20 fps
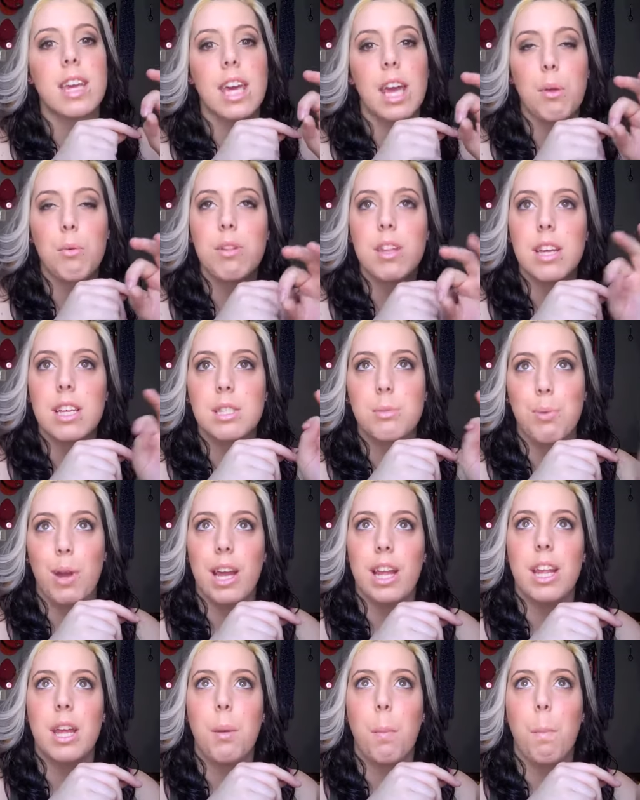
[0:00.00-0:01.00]
I can't really
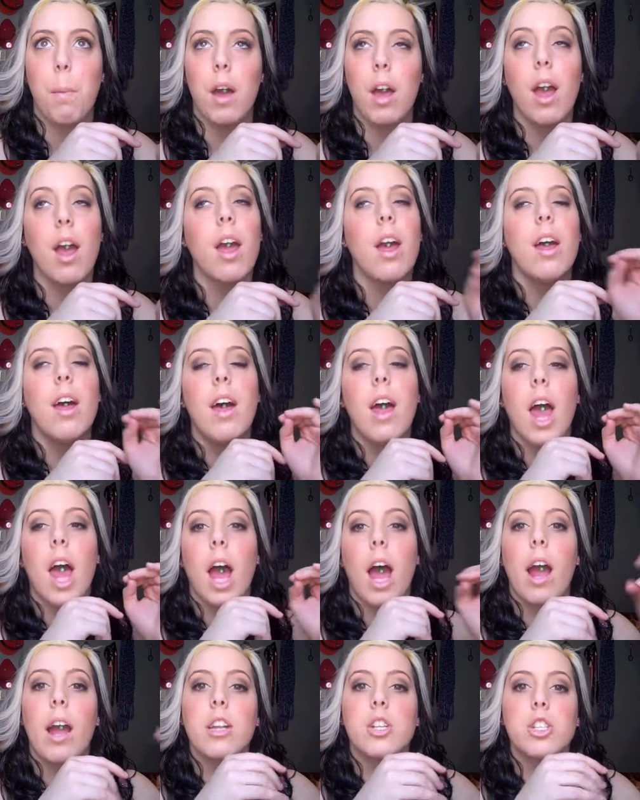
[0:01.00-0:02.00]
explain it, but
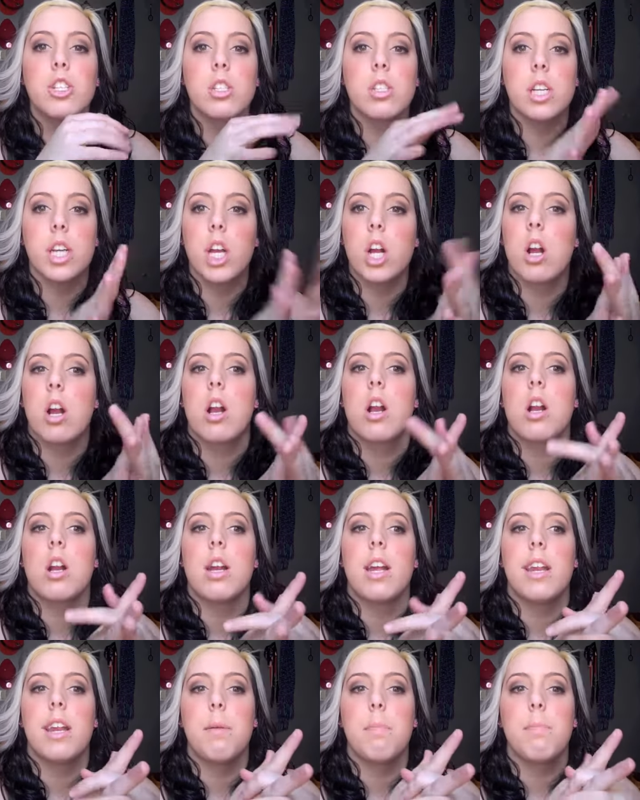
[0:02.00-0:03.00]
I just look at her
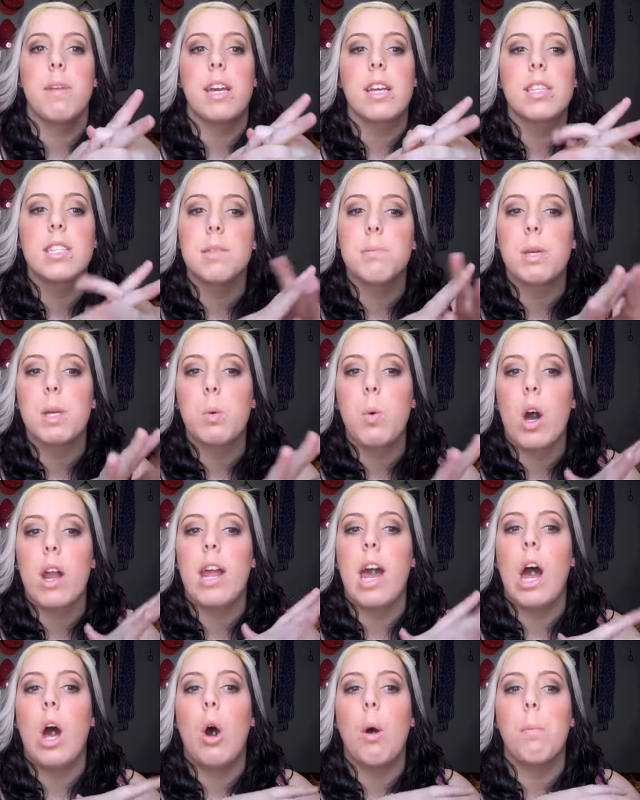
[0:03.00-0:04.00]
and it makes me want
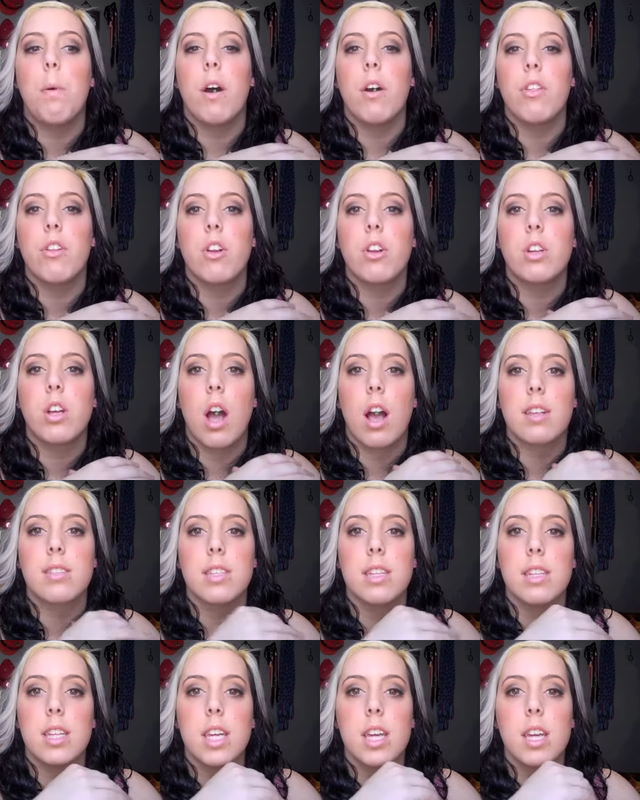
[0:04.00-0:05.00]
to help other
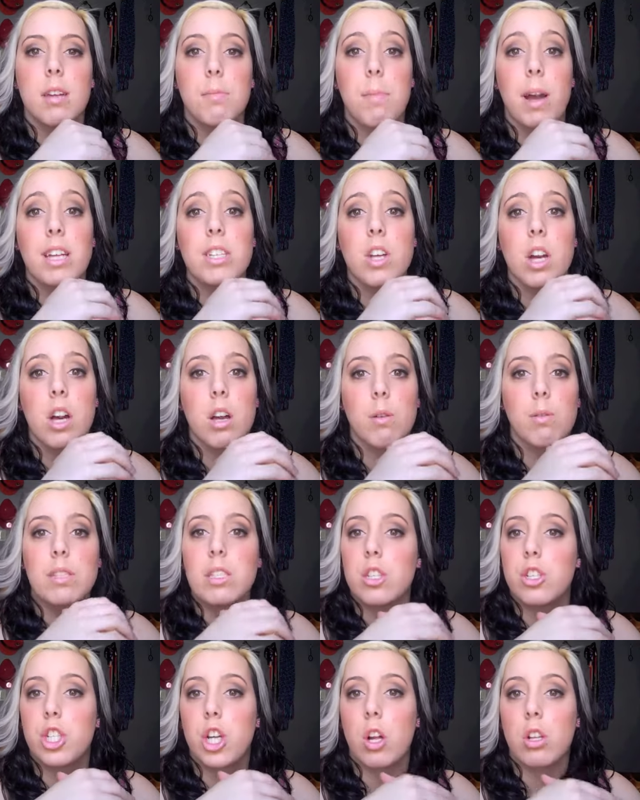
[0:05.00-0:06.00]
dogs in need. My dog
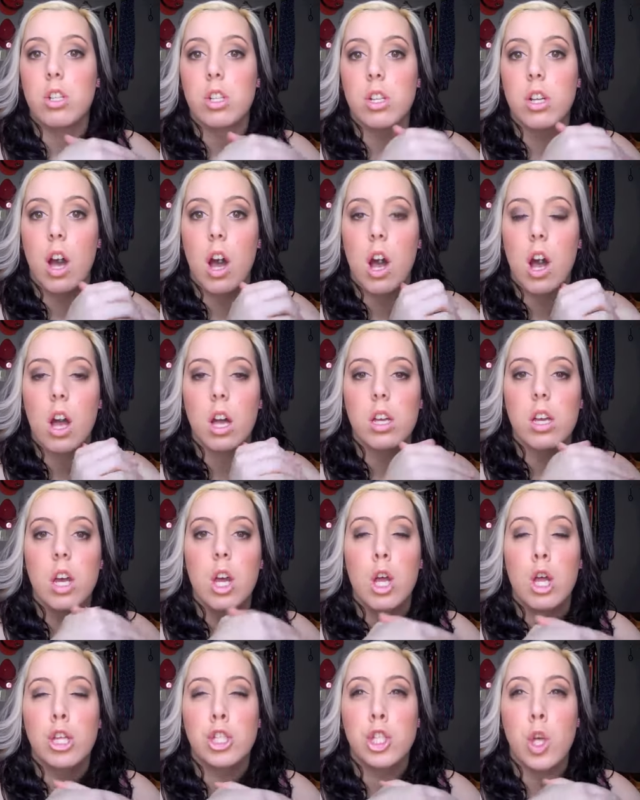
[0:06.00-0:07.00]
was a shelter dog,
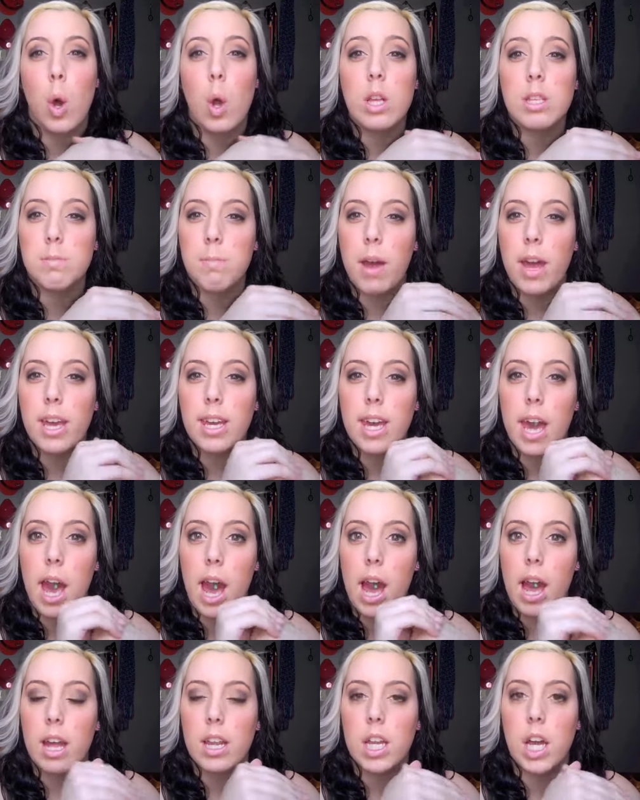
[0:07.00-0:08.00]
so is my
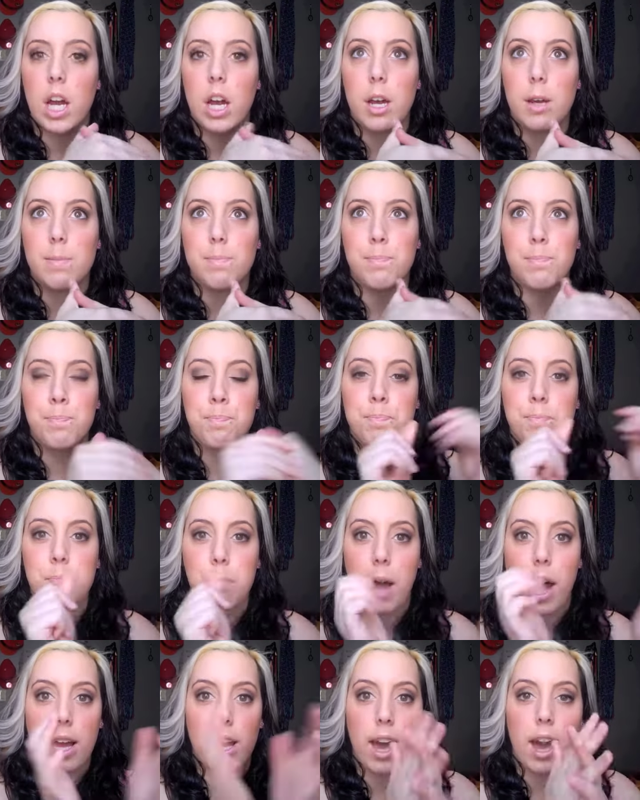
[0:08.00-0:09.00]
cat um,
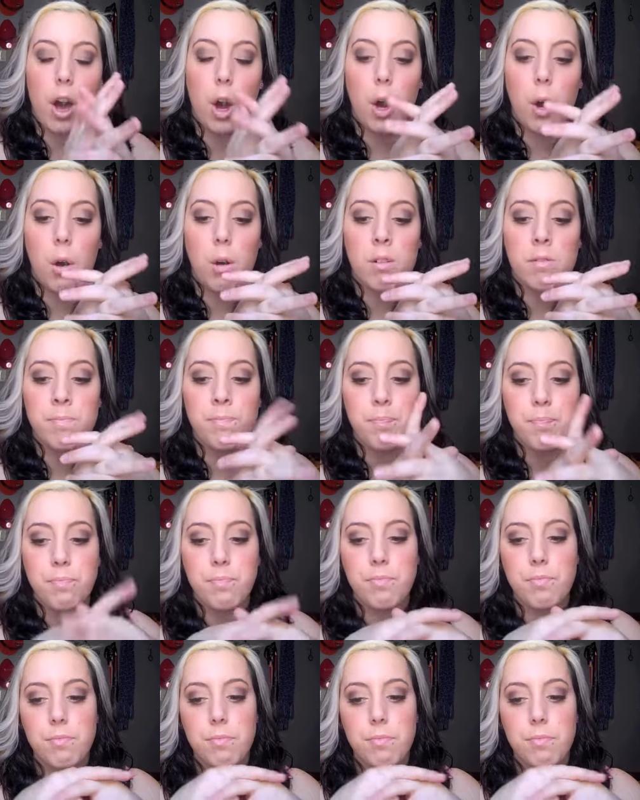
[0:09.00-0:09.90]
back at home.